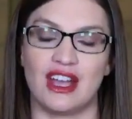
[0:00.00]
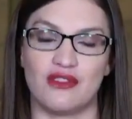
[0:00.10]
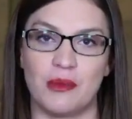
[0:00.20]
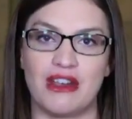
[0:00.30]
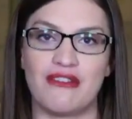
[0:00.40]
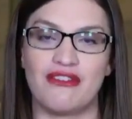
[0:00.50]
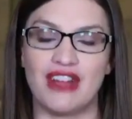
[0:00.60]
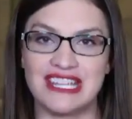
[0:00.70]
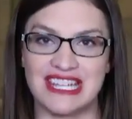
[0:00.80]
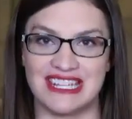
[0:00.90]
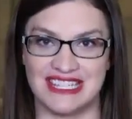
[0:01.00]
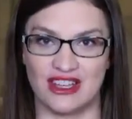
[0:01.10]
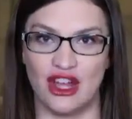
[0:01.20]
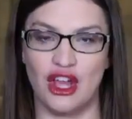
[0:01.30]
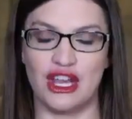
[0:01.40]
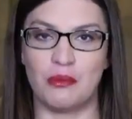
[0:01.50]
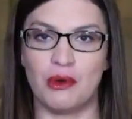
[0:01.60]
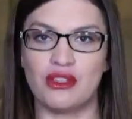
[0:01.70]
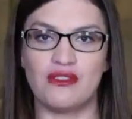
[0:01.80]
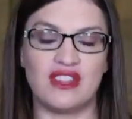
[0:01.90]
government funding deal. Now,
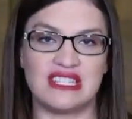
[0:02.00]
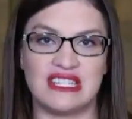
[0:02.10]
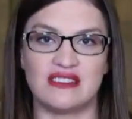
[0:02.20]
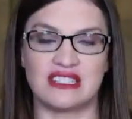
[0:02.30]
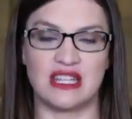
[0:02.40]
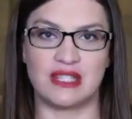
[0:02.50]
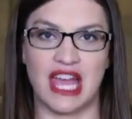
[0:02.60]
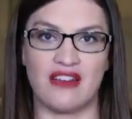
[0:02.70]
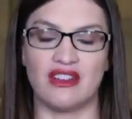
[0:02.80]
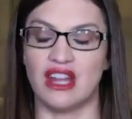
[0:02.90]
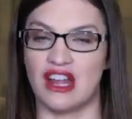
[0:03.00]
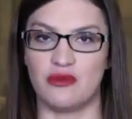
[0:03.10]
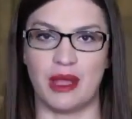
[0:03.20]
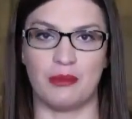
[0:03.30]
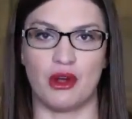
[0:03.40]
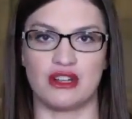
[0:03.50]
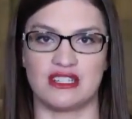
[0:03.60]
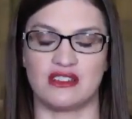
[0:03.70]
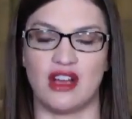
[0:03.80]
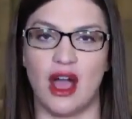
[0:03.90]
both of these deals seem to have a lot of
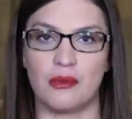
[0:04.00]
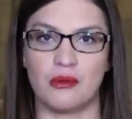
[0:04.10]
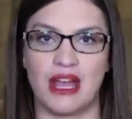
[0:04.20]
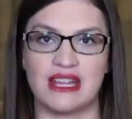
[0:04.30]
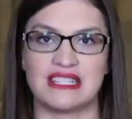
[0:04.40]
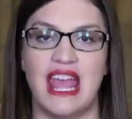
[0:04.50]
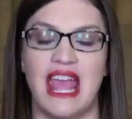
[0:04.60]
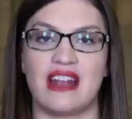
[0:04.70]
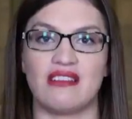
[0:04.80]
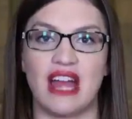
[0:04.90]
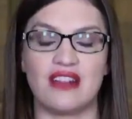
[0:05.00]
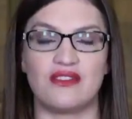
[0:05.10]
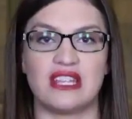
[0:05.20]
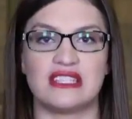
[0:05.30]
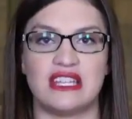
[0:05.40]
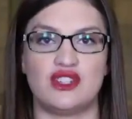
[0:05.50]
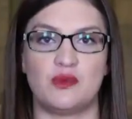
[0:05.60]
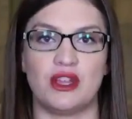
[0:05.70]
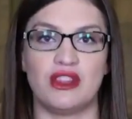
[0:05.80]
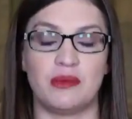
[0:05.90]
bipartisan compromise and a lot of things in
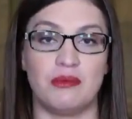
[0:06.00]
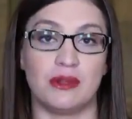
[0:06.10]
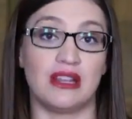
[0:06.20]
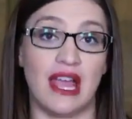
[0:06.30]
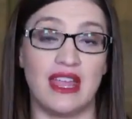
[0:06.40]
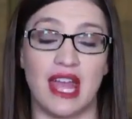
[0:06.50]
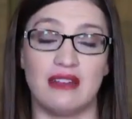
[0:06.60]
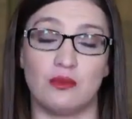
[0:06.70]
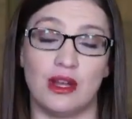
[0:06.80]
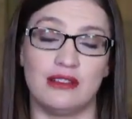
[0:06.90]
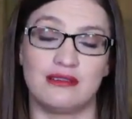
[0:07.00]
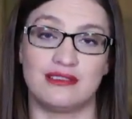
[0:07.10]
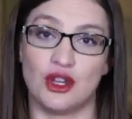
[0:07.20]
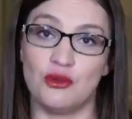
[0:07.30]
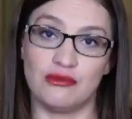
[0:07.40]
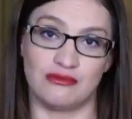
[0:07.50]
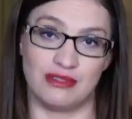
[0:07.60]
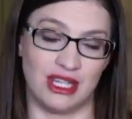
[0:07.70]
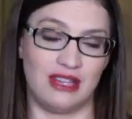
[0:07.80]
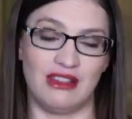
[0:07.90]
each bill that people like and, well, don't
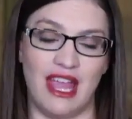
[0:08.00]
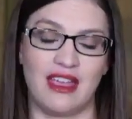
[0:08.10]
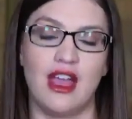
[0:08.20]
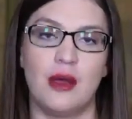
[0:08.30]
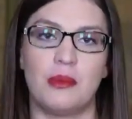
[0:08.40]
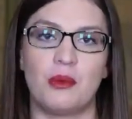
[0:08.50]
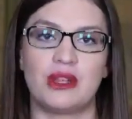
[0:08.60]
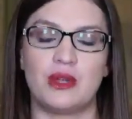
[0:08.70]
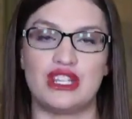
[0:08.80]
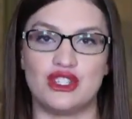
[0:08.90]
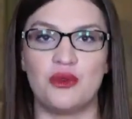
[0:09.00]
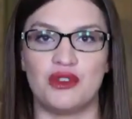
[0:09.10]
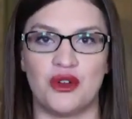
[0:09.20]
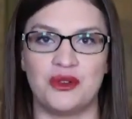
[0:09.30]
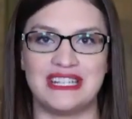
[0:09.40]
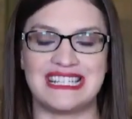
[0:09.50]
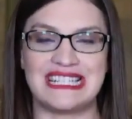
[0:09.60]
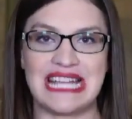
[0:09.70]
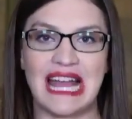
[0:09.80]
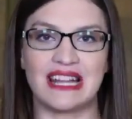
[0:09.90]
really like. But what we don't know is
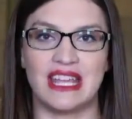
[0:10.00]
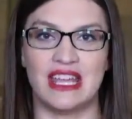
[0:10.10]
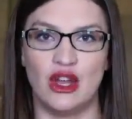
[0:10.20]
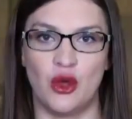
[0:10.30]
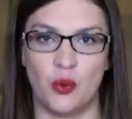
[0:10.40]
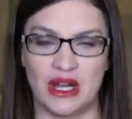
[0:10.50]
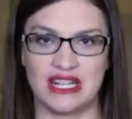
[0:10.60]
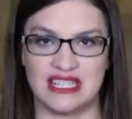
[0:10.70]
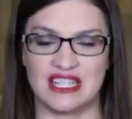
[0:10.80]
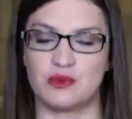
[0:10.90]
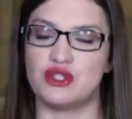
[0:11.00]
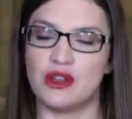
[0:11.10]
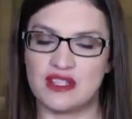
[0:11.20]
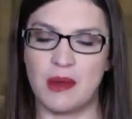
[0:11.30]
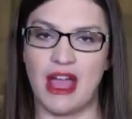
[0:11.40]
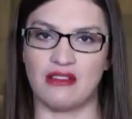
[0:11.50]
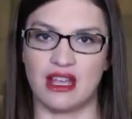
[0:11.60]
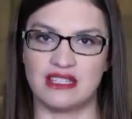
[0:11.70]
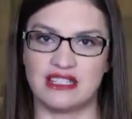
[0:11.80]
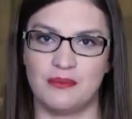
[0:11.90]
exactly what it says. We do have some
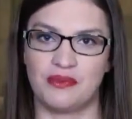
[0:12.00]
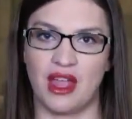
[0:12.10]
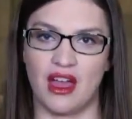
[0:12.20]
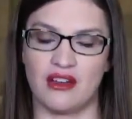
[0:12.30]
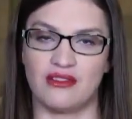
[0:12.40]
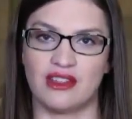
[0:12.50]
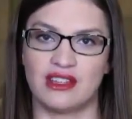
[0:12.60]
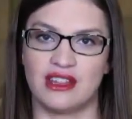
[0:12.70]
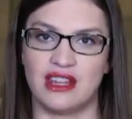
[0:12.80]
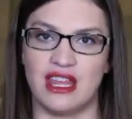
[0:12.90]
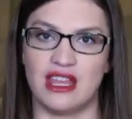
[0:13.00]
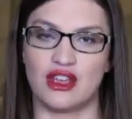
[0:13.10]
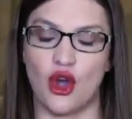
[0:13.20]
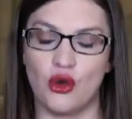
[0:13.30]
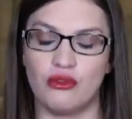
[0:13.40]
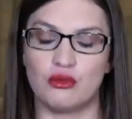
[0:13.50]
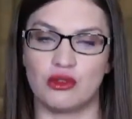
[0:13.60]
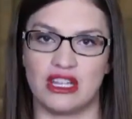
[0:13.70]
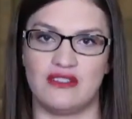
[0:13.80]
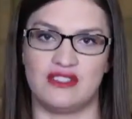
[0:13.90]
highlights of the COVID
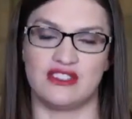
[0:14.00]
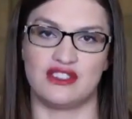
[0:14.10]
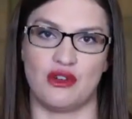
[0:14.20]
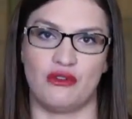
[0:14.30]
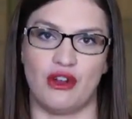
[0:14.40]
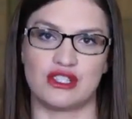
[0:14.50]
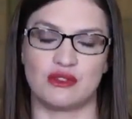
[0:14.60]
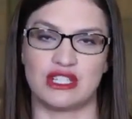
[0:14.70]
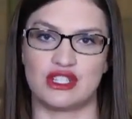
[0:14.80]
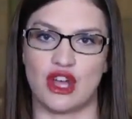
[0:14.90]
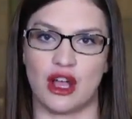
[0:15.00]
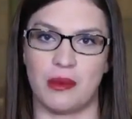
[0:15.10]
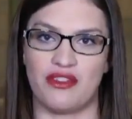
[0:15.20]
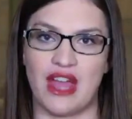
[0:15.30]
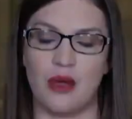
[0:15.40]
relief deal so far, so let's talk about